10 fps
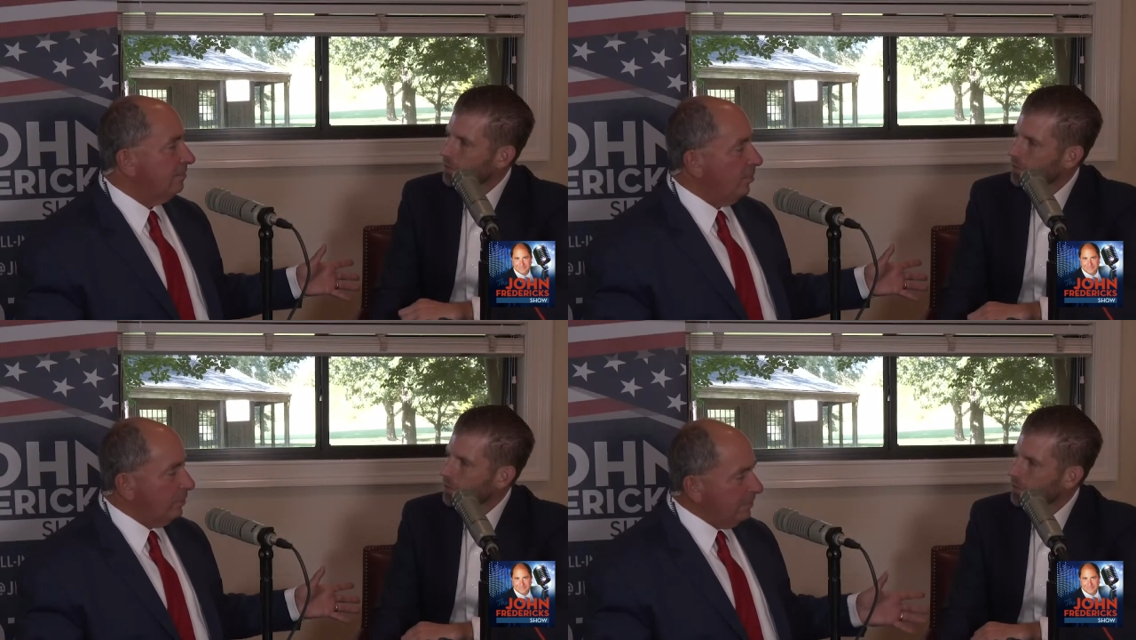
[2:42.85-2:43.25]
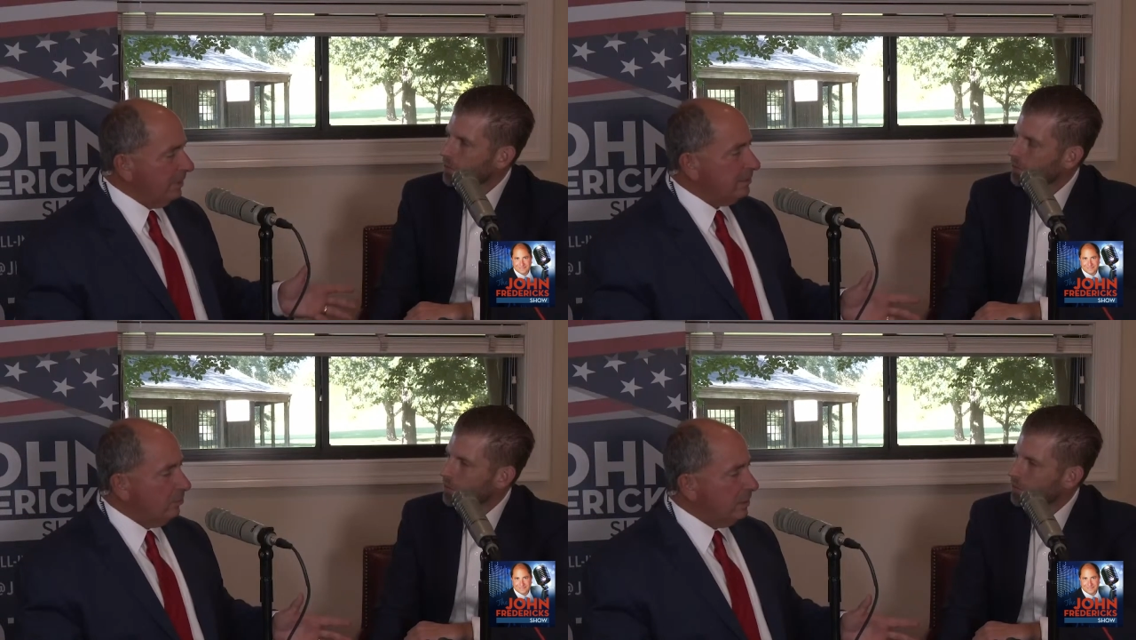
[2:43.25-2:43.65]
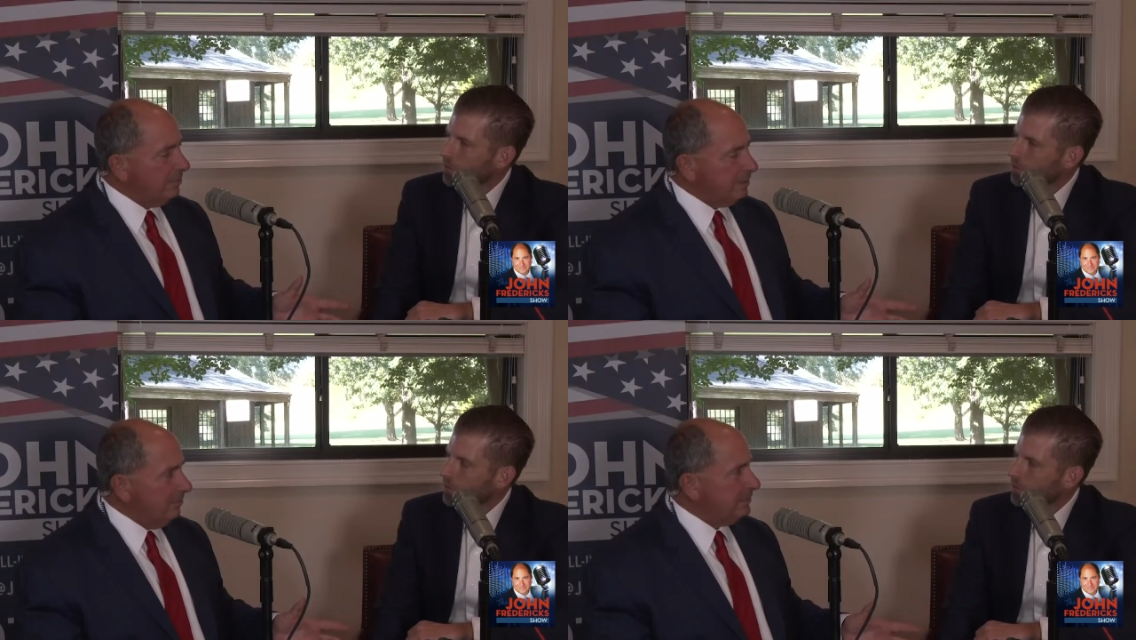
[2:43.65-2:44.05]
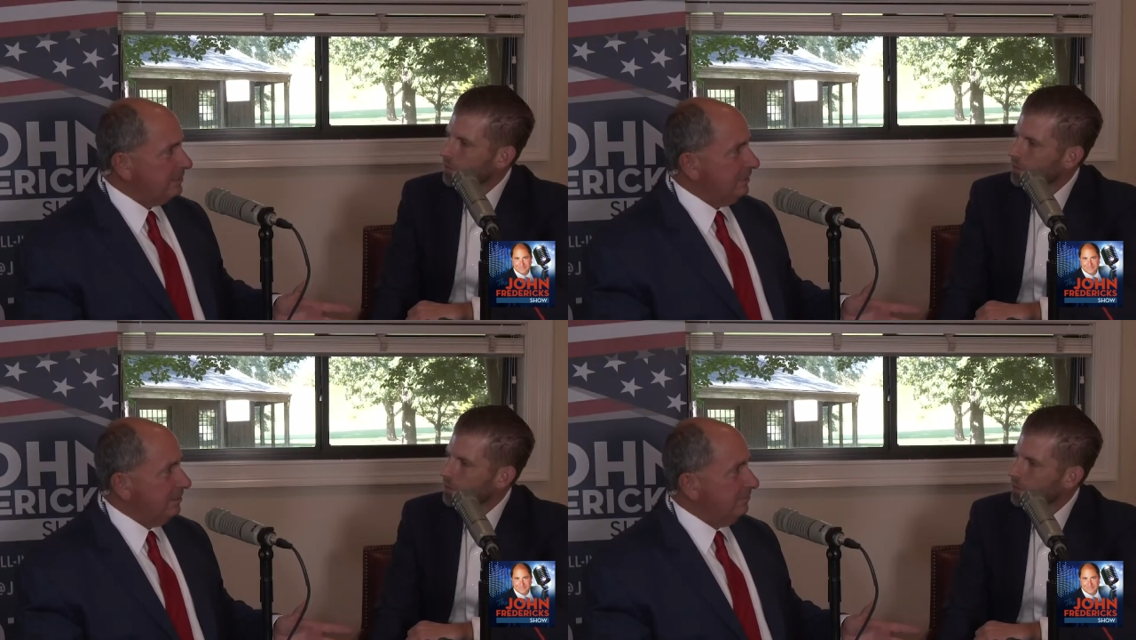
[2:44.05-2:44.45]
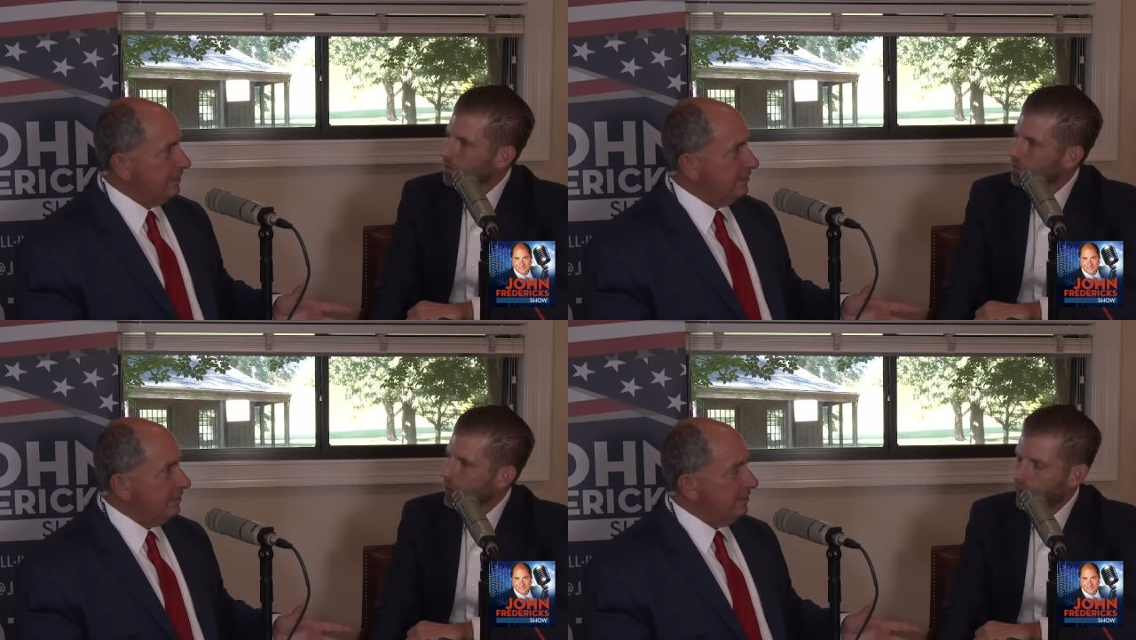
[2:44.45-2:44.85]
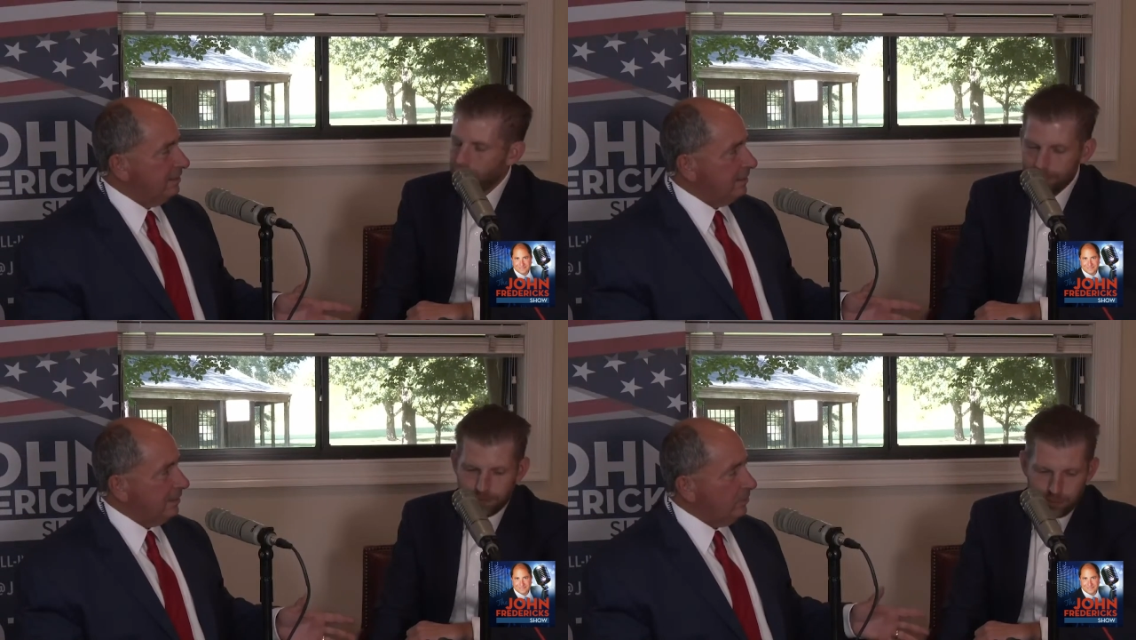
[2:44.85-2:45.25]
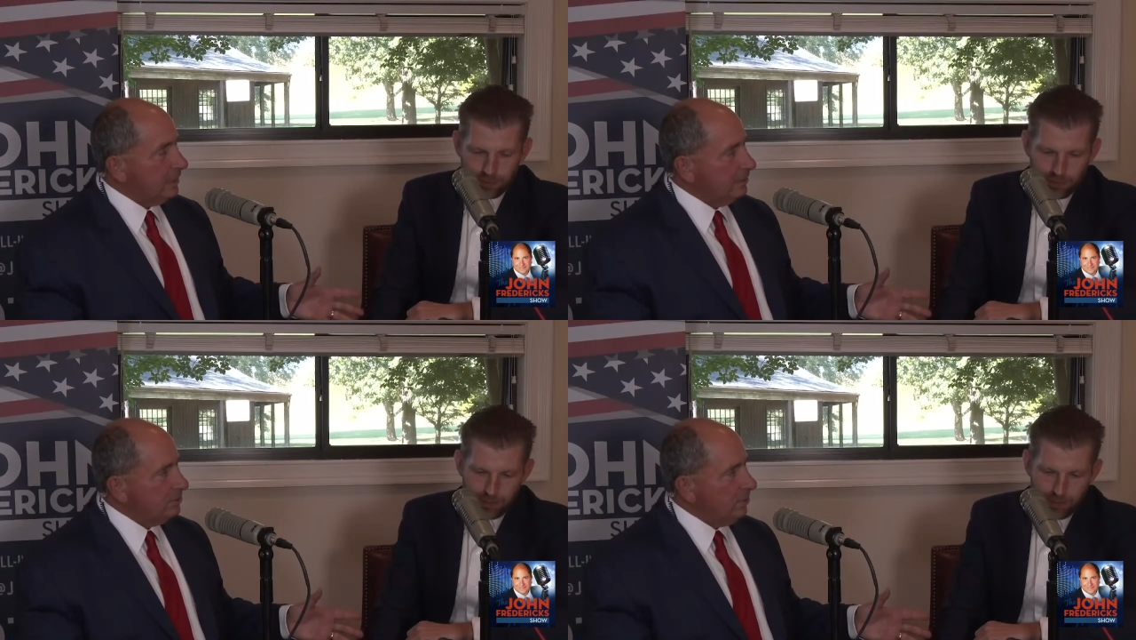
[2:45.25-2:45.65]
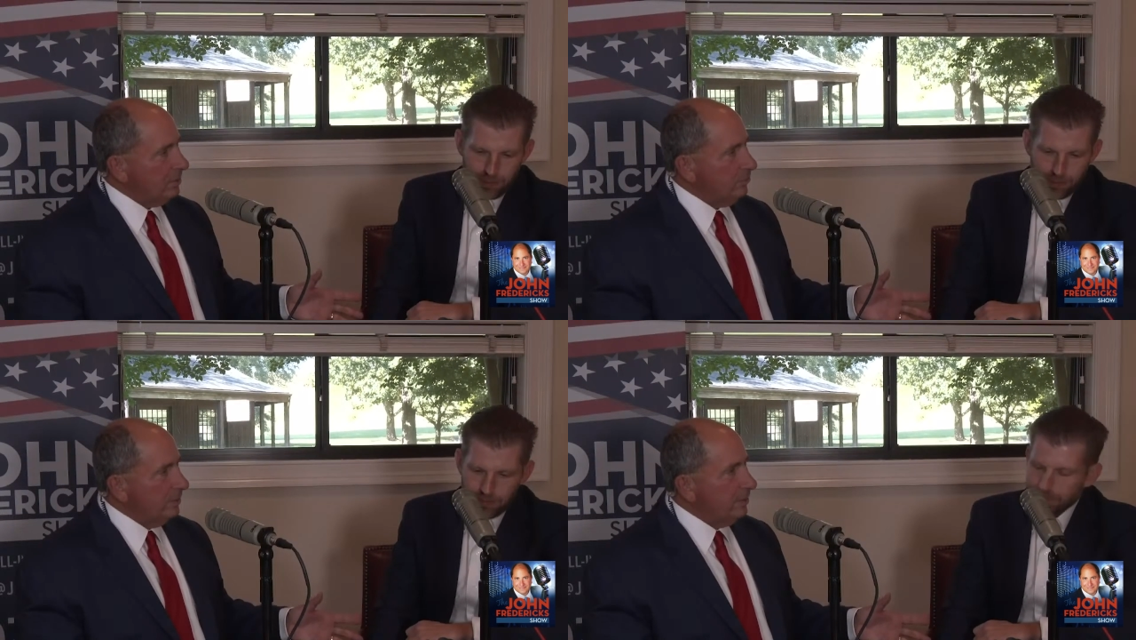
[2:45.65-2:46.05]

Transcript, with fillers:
Speaker 1: But what about, what about the business end of it? Yeah. Like what I started with,